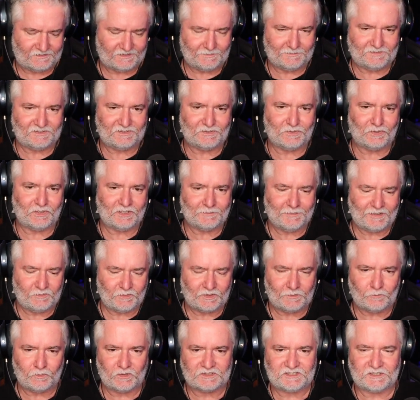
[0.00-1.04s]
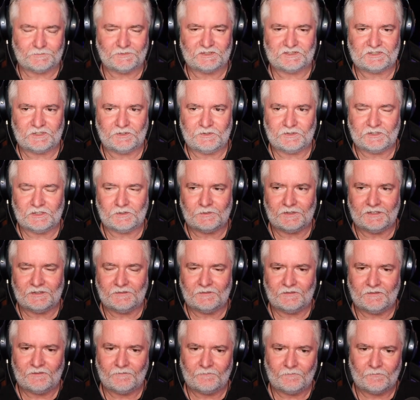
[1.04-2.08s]
Somebody's calling me while I'm watching my show. Go
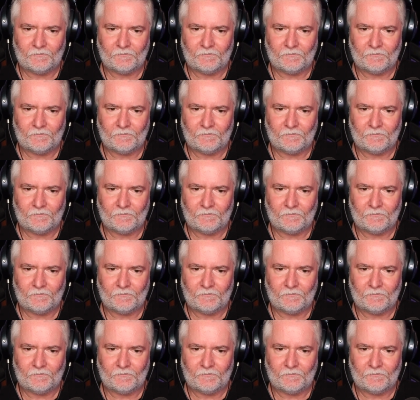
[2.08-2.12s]
away.